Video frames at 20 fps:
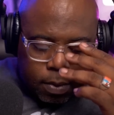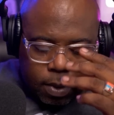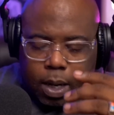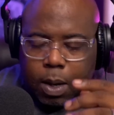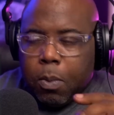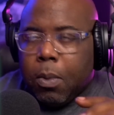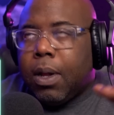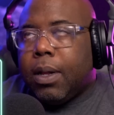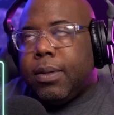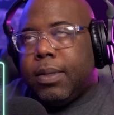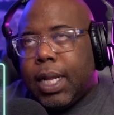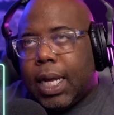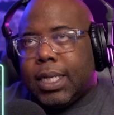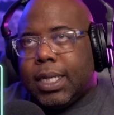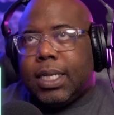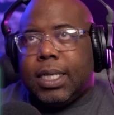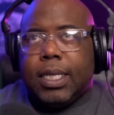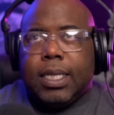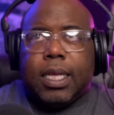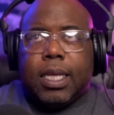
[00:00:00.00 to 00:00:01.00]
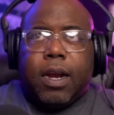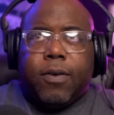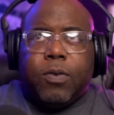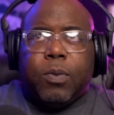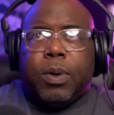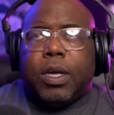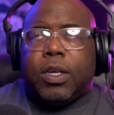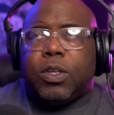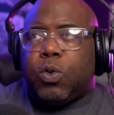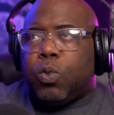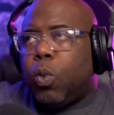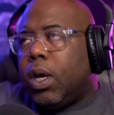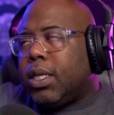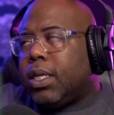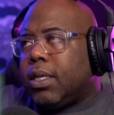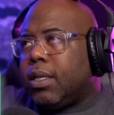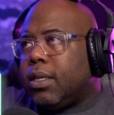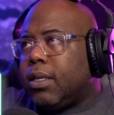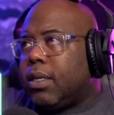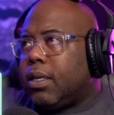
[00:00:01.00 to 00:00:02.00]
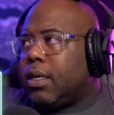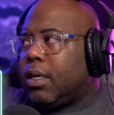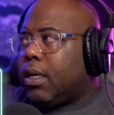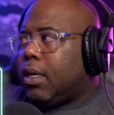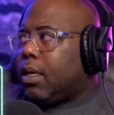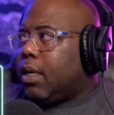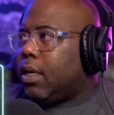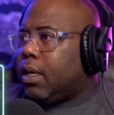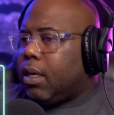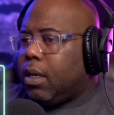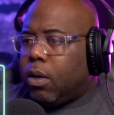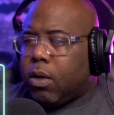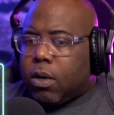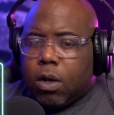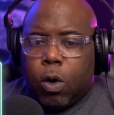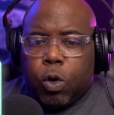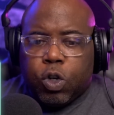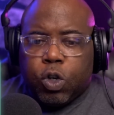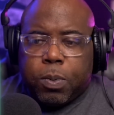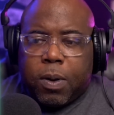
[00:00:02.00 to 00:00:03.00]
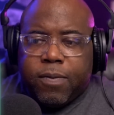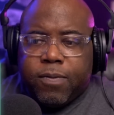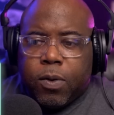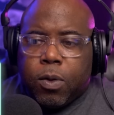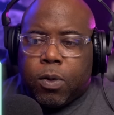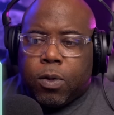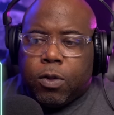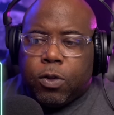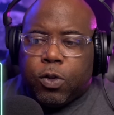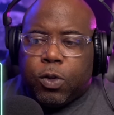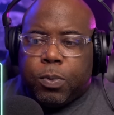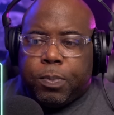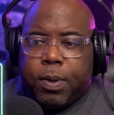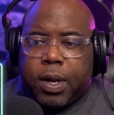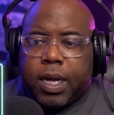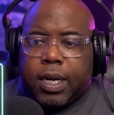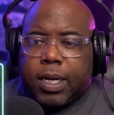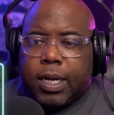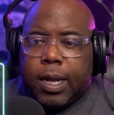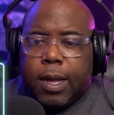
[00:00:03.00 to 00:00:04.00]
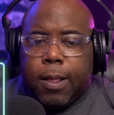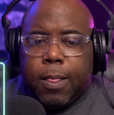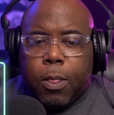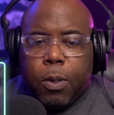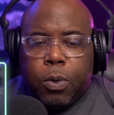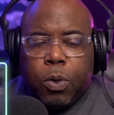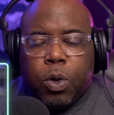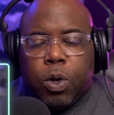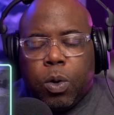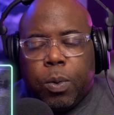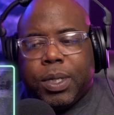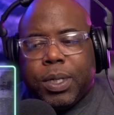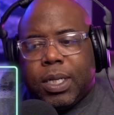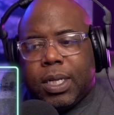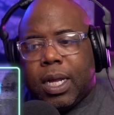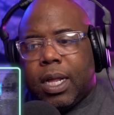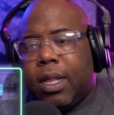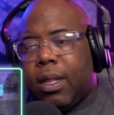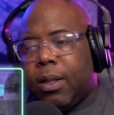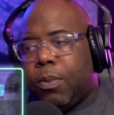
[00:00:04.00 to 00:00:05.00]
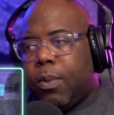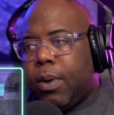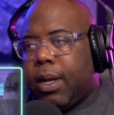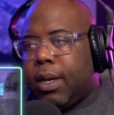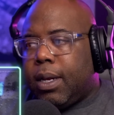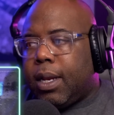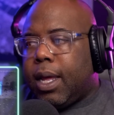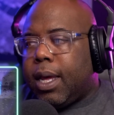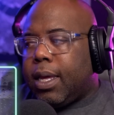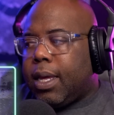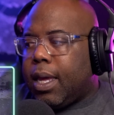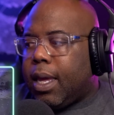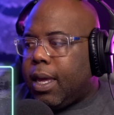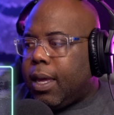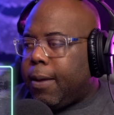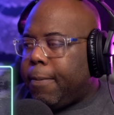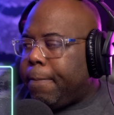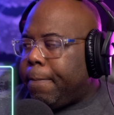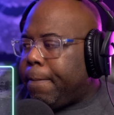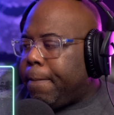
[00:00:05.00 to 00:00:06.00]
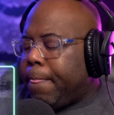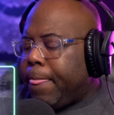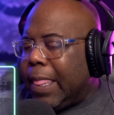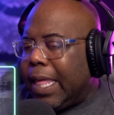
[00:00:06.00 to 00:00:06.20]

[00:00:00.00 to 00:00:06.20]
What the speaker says: Well, not saying that everyone else wasn't, you know, coached by vocals, but you can always tell when like an